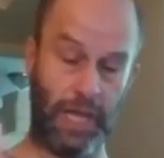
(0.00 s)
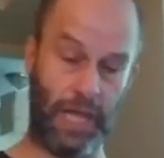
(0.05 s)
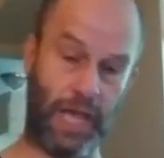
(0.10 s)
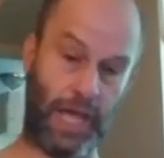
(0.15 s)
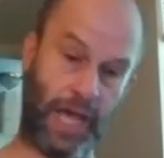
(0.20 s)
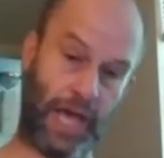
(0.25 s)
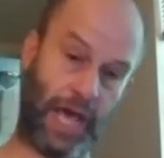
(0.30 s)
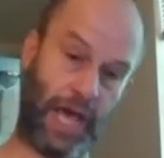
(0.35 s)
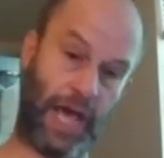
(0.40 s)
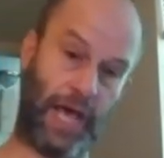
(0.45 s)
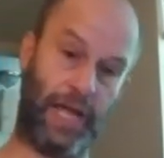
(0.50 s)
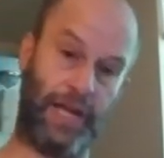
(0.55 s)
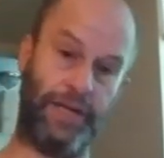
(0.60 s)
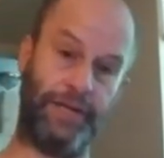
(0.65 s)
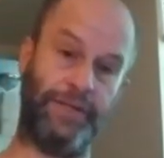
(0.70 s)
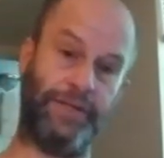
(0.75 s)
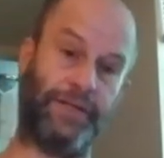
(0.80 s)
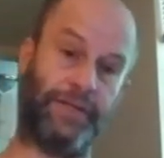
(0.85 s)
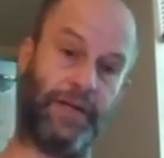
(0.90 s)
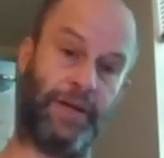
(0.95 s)

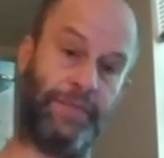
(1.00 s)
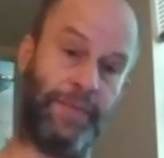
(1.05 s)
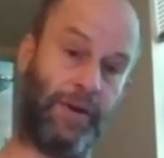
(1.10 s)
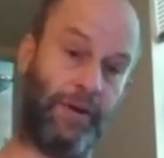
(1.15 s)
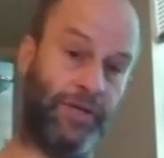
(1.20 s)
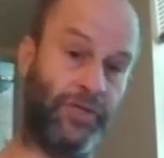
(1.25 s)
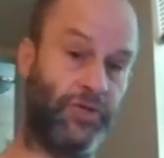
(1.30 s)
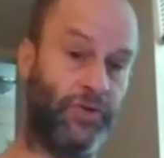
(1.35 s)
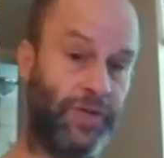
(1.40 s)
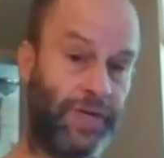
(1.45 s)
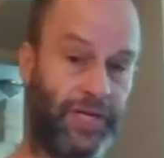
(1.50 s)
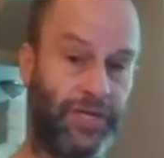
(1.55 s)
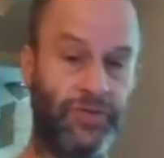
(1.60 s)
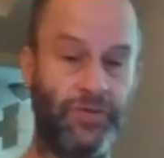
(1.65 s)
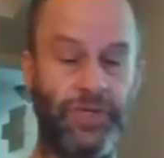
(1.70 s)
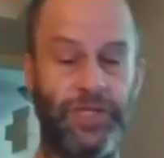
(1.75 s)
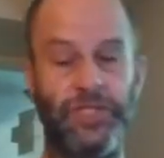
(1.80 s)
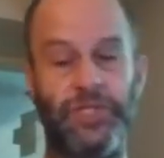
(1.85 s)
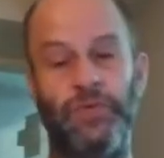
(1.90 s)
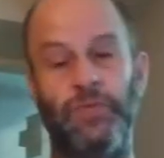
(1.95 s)
and I'm married to an
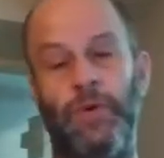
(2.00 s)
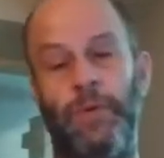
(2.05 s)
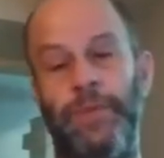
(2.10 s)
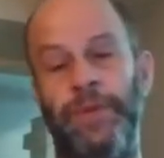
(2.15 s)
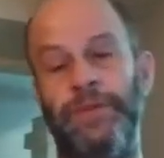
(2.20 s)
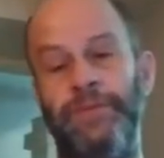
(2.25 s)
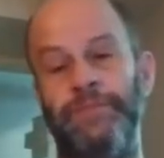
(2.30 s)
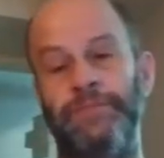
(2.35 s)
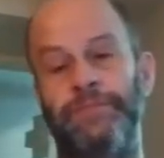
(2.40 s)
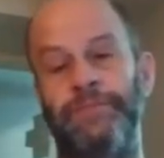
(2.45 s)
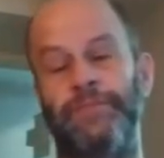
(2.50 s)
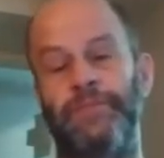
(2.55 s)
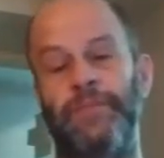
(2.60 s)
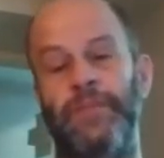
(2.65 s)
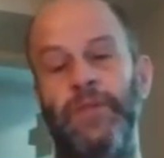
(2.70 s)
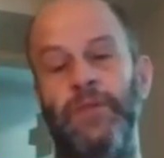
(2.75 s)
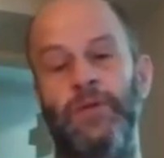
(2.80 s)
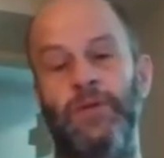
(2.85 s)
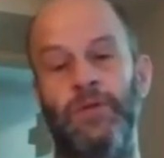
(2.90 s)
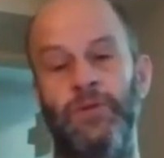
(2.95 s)
Indonesian woman
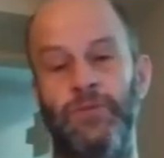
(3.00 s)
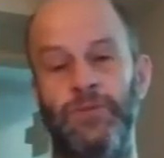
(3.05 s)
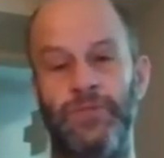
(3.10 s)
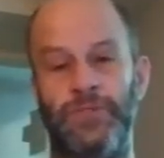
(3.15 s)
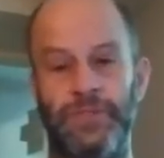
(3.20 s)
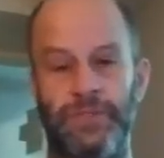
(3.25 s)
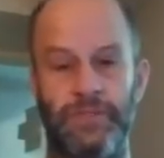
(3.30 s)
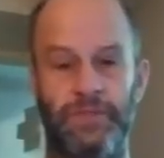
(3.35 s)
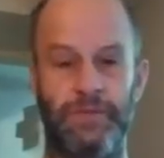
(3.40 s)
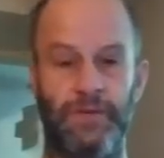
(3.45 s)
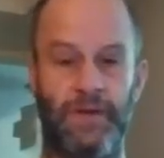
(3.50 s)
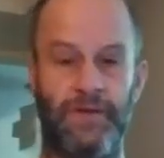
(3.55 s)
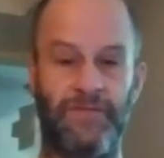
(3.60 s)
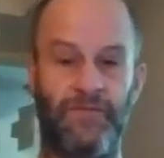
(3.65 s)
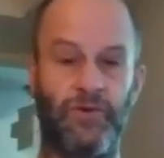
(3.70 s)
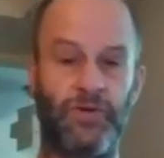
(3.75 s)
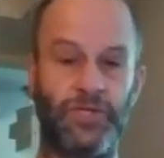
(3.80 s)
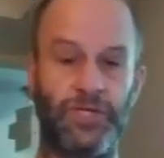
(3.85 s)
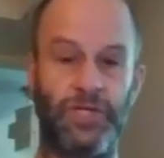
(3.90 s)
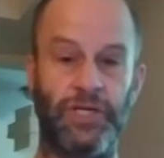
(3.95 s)
who
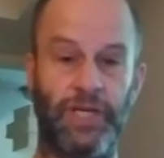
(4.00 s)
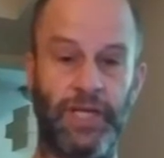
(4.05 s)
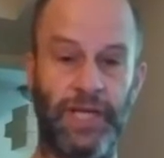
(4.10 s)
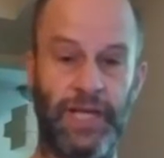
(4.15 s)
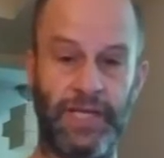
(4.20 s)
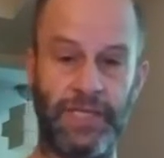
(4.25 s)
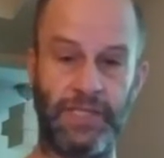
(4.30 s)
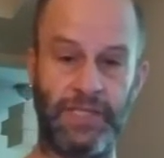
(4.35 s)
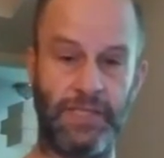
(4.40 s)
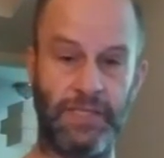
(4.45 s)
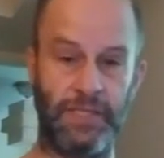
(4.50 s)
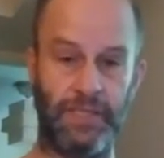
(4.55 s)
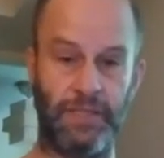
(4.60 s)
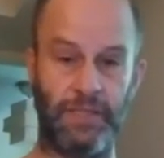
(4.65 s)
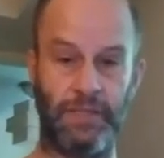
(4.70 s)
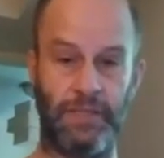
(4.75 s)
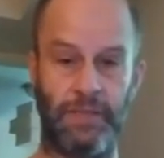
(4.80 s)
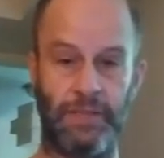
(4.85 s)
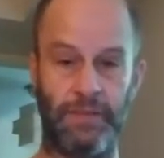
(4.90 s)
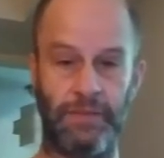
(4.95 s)
unfortunately has
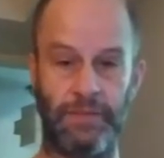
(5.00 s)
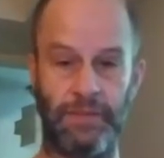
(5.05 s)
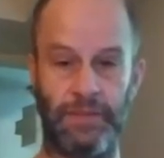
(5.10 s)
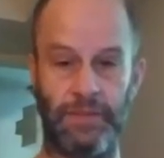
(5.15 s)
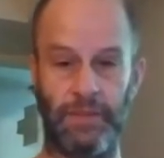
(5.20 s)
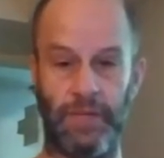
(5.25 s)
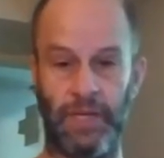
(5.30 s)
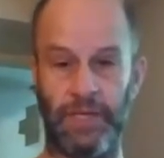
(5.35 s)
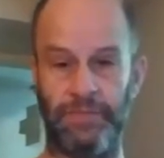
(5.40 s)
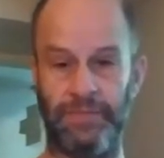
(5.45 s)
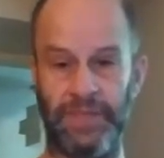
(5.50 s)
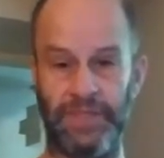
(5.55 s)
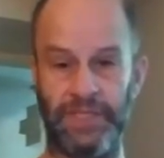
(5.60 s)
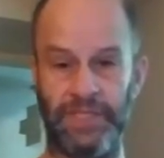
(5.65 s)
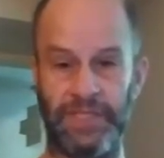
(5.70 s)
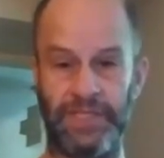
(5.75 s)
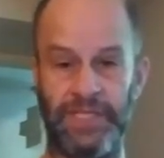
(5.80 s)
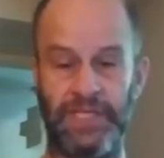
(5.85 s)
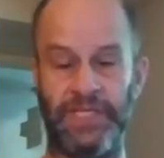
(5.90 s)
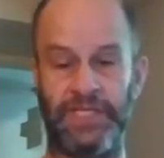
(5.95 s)
uh, been
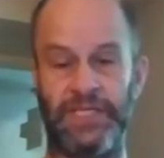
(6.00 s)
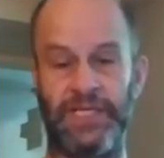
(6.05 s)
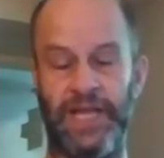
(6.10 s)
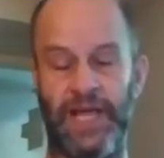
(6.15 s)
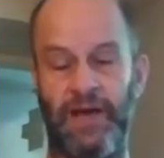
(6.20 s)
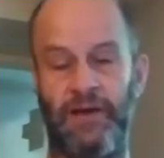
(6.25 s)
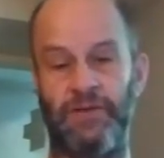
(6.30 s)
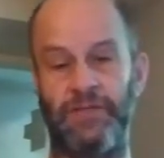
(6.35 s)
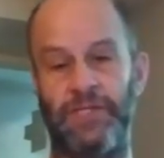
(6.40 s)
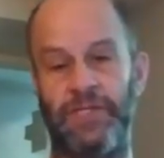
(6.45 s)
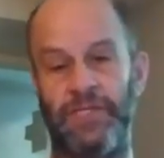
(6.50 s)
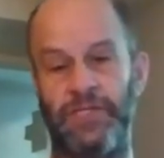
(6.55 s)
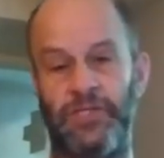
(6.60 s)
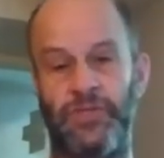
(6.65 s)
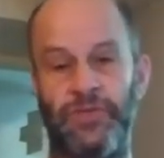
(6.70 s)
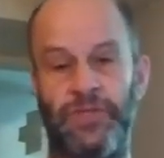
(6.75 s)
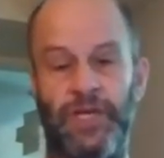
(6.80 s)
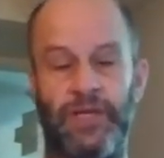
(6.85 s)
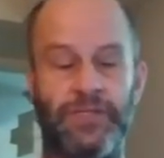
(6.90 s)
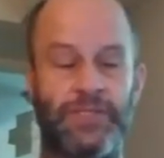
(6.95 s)
deceased now since
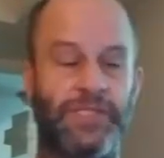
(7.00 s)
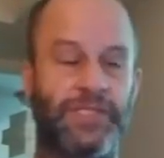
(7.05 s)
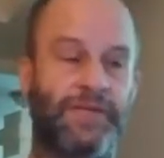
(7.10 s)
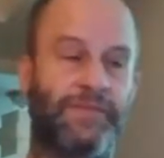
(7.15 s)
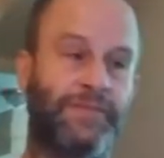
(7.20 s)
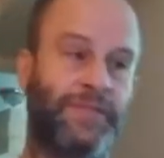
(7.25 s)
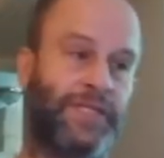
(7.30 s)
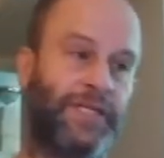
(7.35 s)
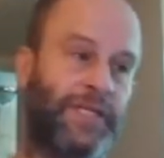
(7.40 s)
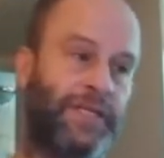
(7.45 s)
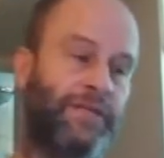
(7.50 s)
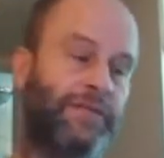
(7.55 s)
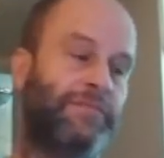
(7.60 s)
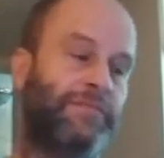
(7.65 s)
2017,